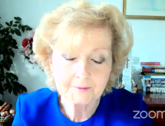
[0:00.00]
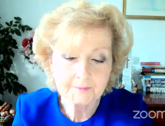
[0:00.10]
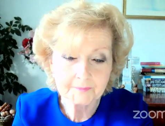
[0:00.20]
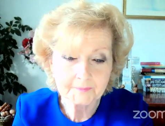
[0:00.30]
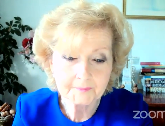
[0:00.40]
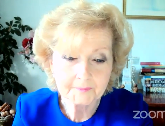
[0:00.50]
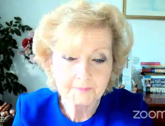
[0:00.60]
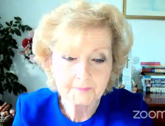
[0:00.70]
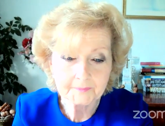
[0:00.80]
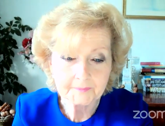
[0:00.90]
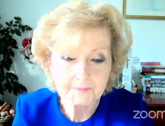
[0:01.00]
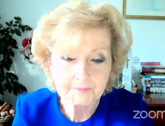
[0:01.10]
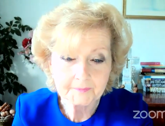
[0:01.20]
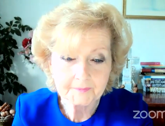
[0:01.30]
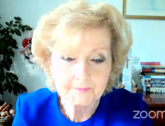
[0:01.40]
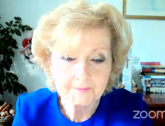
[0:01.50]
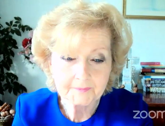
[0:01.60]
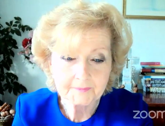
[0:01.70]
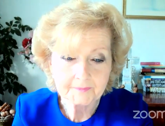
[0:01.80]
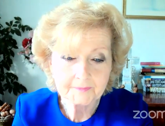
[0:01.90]

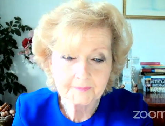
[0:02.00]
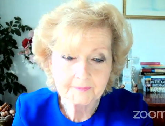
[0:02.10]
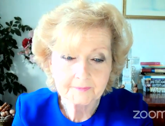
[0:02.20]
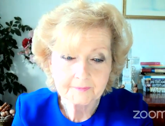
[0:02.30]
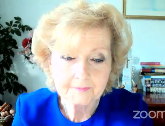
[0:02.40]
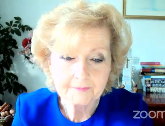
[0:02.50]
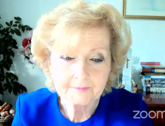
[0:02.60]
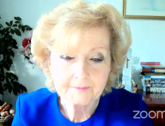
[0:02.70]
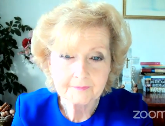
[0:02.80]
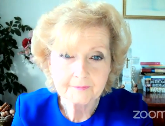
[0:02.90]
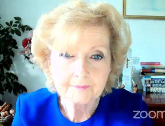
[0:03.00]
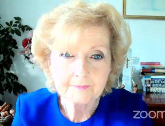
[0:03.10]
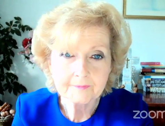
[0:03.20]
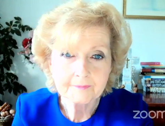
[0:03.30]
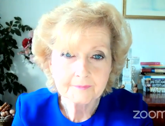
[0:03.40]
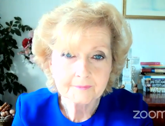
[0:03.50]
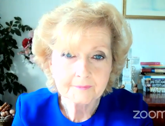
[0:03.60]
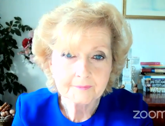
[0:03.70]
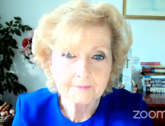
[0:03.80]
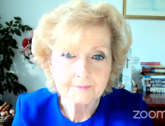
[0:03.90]

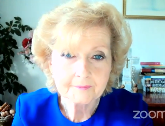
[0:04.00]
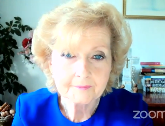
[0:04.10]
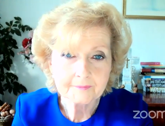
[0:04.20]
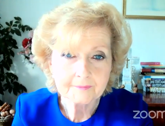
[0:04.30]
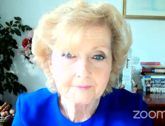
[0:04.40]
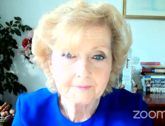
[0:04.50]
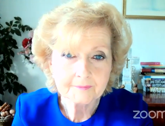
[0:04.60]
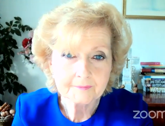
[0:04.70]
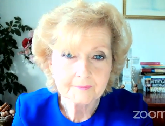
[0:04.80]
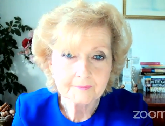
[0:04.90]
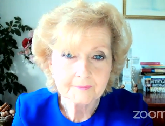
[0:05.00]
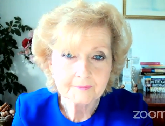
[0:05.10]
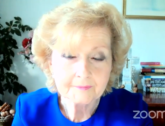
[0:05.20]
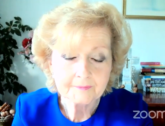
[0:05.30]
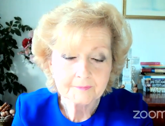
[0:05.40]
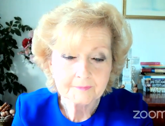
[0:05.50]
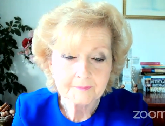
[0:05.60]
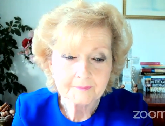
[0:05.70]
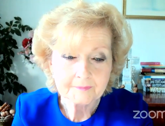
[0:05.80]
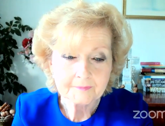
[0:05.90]

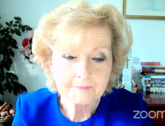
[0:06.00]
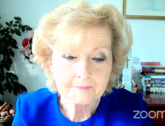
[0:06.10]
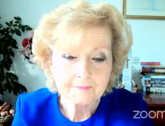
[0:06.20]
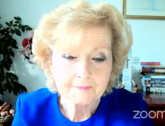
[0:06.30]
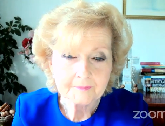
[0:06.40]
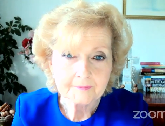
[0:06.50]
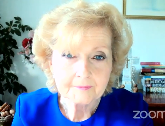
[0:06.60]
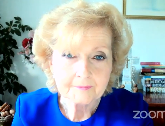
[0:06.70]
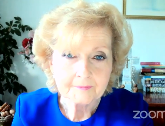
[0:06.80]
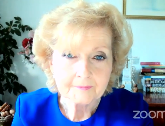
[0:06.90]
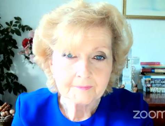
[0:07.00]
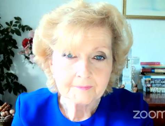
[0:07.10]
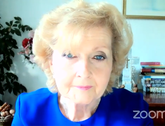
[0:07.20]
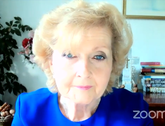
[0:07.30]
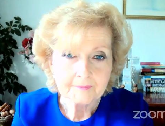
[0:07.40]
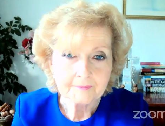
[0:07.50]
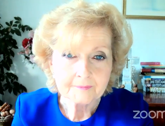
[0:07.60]
(silence)